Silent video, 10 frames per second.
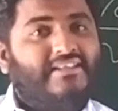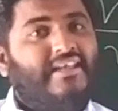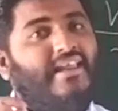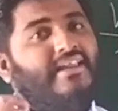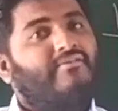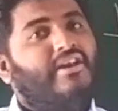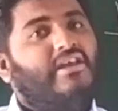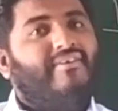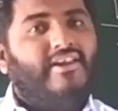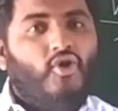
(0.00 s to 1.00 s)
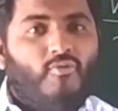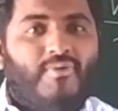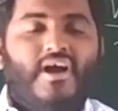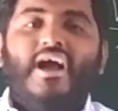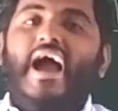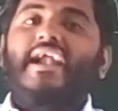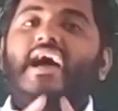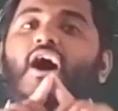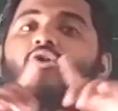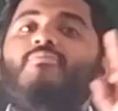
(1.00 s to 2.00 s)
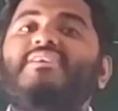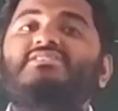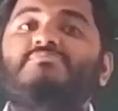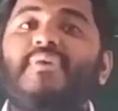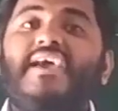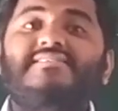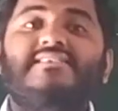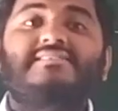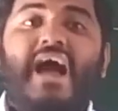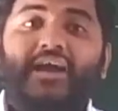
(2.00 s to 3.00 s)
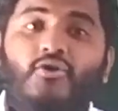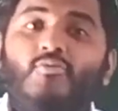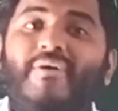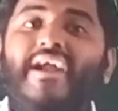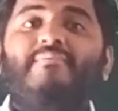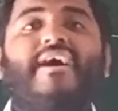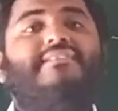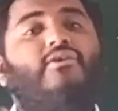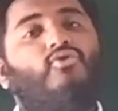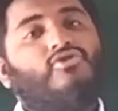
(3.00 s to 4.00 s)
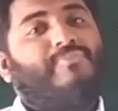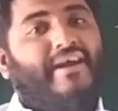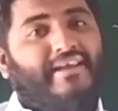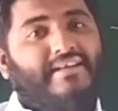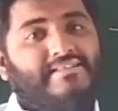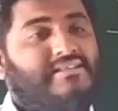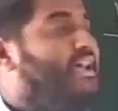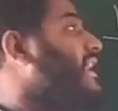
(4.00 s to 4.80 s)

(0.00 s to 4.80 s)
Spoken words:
are there in our given cube and how much space is occupied by those particles.